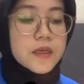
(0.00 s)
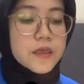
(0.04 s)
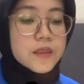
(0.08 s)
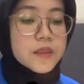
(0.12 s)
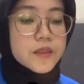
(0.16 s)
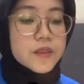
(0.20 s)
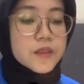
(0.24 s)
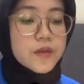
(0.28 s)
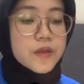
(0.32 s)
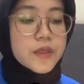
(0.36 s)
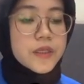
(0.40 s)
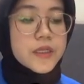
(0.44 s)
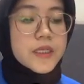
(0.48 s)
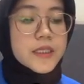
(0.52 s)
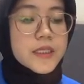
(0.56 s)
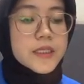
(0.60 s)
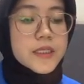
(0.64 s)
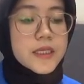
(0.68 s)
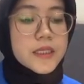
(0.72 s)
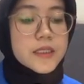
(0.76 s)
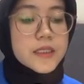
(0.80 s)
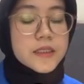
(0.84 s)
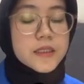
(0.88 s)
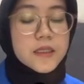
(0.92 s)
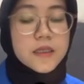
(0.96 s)
So in this
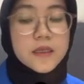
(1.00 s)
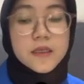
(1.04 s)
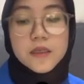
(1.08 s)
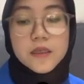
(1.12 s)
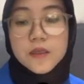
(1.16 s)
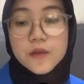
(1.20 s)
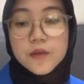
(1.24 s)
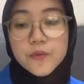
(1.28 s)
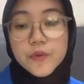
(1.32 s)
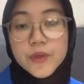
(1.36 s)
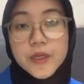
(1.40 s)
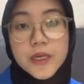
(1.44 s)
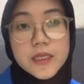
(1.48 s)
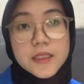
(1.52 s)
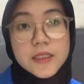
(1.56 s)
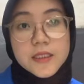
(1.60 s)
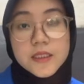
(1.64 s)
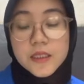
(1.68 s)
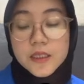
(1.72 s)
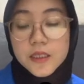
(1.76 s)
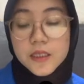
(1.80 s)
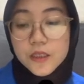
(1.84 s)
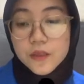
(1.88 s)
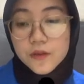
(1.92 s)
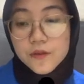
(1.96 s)
we can
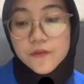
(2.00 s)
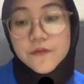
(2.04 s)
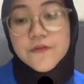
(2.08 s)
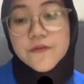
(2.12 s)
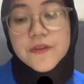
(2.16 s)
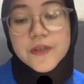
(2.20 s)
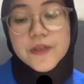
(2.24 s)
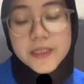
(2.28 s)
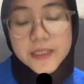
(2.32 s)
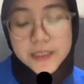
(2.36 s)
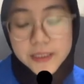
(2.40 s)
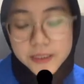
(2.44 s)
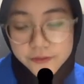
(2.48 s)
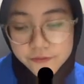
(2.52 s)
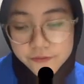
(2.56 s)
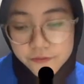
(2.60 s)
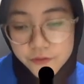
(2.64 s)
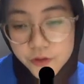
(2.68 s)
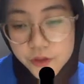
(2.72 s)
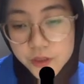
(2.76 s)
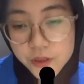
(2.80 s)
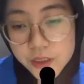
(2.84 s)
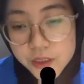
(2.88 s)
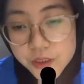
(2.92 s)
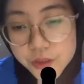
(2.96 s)
take a look first
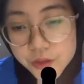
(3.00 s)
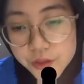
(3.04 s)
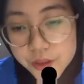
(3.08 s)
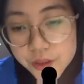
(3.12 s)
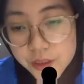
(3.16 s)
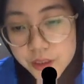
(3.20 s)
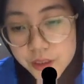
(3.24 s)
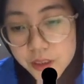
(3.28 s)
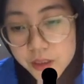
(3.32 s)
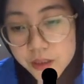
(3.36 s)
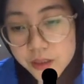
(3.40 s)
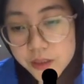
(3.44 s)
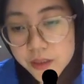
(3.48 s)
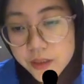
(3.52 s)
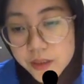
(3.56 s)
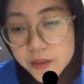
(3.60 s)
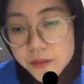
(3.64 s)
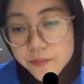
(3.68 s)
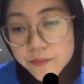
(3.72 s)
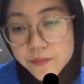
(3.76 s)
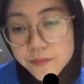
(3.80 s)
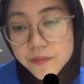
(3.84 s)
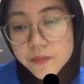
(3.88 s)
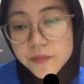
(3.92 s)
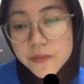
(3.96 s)
for the 3 diagram.